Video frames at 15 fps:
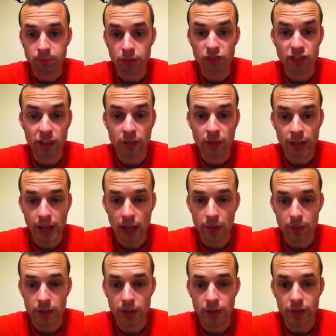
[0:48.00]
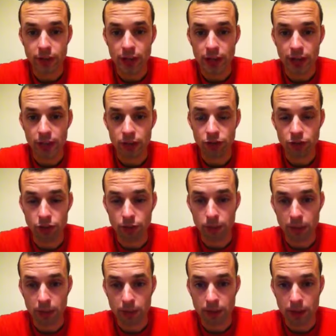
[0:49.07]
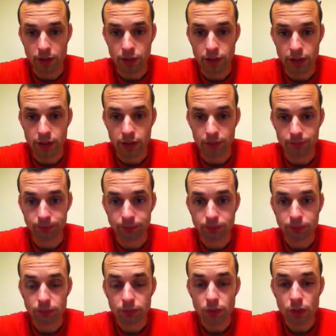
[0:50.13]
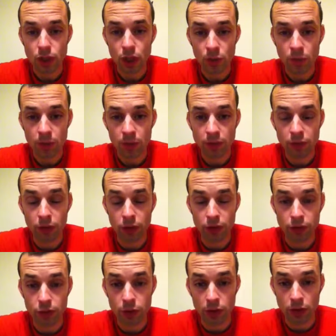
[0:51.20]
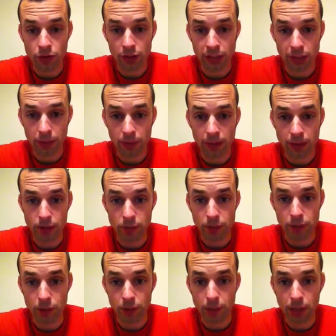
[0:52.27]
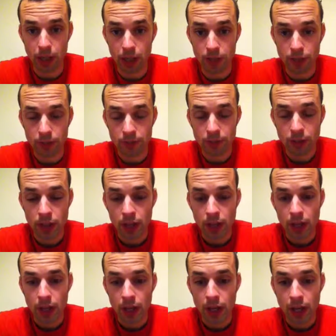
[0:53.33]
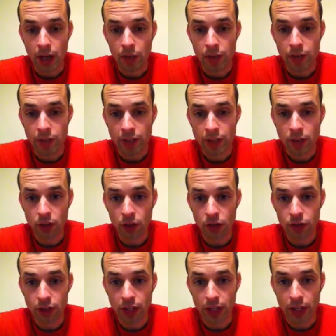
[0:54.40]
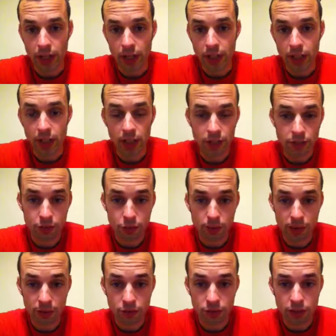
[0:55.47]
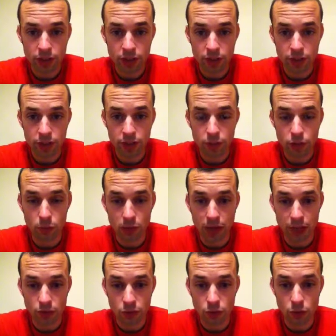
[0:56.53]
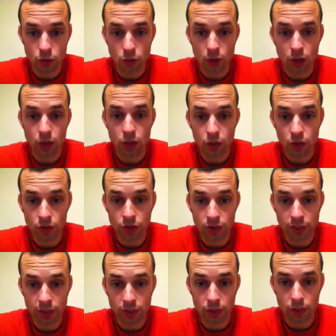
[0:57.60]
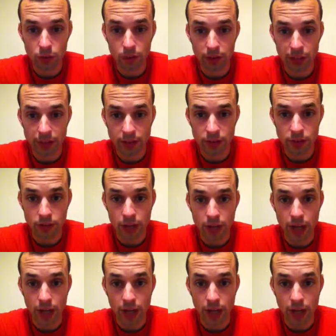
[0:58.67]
Generally happens constructive plate boundaries and when we've got two oceanic plates moving apart. We've then got collisional boundaries, and this is where two continental plates